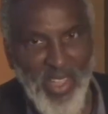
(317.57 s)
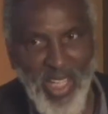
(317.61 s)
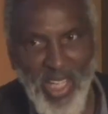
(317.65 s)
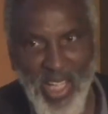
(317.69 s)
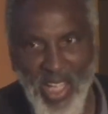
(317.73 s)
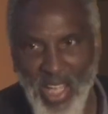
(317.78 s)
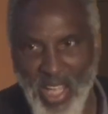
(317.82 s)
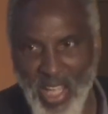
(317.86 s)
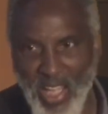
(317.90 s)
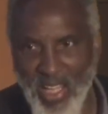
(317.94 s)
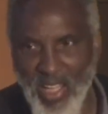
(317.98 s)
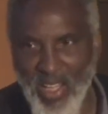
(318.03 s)

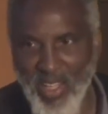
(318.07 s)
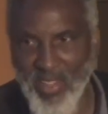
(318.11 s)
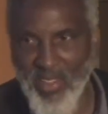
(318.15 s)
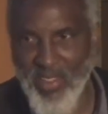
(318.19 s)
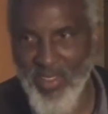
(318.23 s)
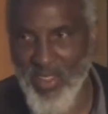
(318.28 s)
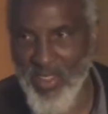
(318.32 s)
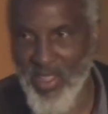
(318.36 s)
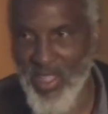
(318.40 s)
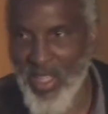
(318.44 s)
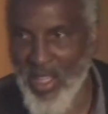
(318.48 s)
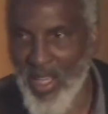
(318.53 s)
And
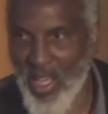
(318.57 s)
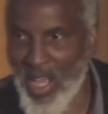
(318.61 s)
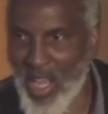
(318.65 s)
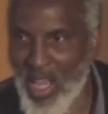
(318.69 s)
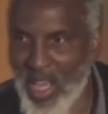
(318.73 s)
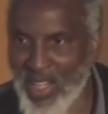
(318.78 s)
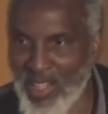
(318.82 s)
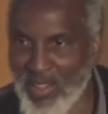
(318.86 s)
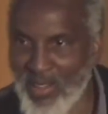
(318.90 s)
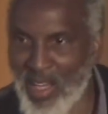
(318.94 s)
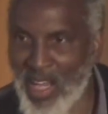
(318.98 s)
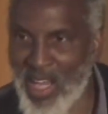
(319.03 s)

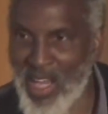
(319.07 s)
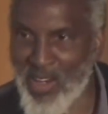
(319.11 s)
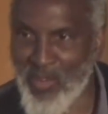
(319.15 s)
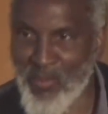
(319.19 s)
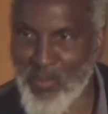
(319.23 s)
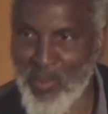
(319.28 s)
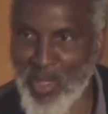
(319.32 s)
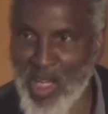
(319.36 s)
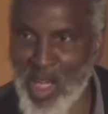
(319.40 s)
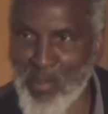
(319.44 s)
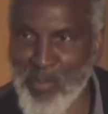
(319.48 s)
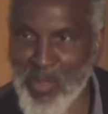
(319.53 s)
how
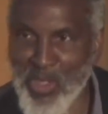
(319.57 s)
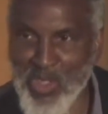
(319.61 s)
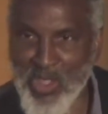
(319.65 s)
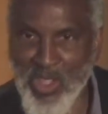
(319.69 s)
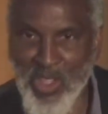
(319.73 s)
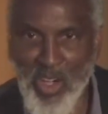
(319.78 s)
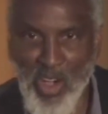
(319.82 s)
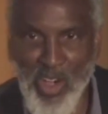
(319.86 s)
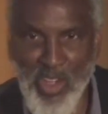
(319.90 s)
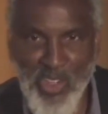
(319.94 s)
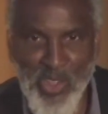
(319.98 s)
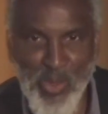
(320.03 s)
much
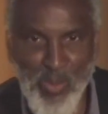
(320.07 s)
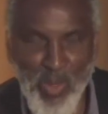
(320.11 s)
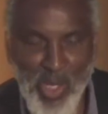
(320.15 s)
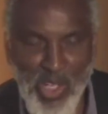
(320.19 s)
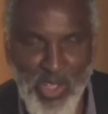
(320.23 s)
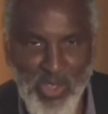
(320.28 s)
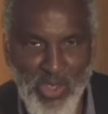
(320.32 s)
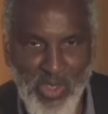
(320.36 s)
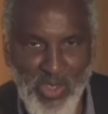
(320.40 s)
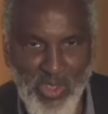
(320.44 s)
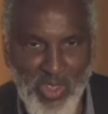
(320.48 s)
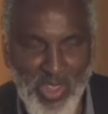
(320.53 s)

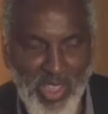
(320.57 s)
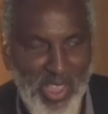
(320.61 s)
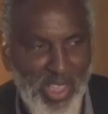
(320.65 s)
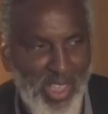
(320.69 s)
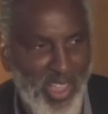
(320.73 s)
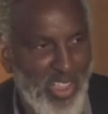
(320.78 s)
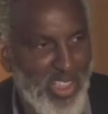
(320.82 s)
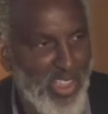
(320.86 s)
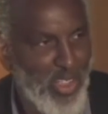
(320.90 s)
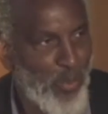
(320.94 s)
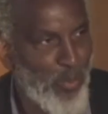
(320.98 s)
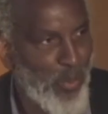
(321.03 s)
incarceration
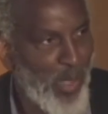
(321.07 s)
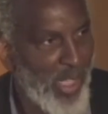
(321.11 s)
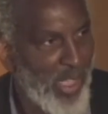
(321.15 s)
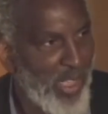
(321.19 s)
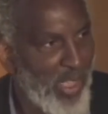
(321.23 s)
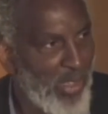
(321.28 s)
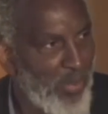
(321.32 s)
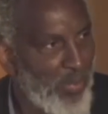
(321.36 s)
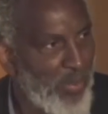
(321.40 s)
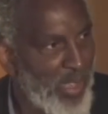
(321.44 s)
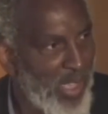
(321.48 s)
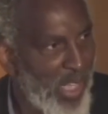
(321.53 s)
is directly
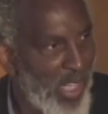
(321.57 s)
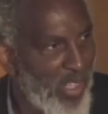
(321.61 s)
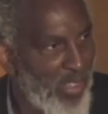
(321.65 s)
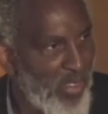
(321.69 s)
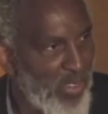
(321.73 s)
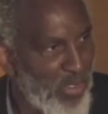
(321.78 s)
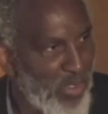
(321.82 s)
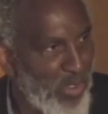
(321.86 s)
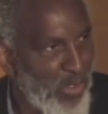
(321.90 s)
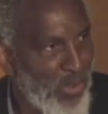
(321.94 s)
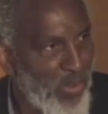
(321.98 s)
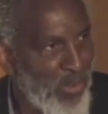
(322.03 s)
related
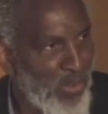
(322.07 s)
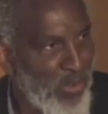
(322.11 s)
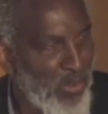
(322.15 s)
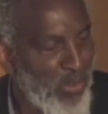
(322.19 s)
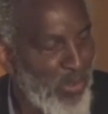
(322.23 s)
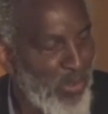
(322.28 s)
to